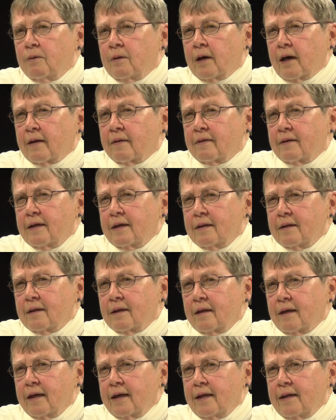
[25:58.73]
I think the
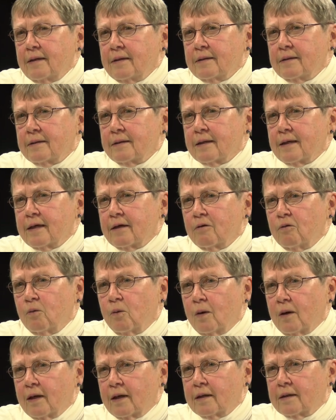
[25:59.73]
latest thing
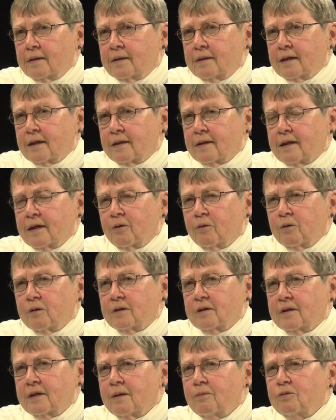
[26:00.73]
was that there
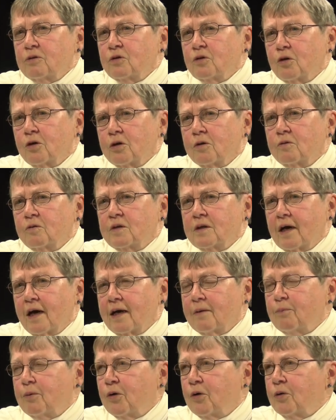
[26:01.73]
was some sort of
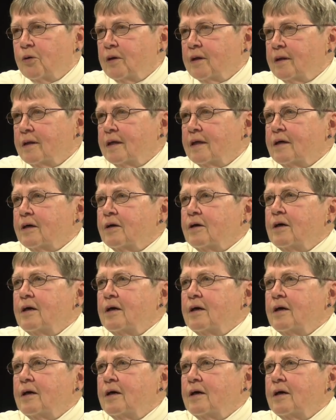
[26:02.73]
typo in the,